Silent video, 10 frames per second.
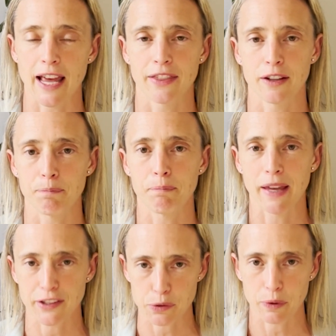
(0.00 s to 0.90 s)
and the
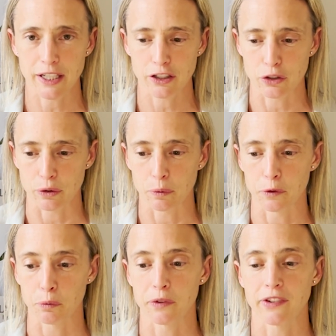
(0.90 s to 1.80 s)
best way to do it
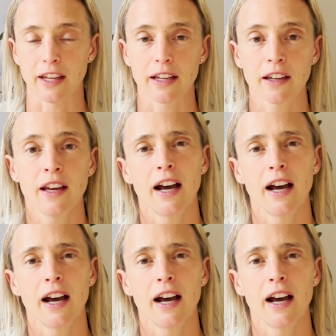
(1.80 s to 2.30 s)
is with zinc.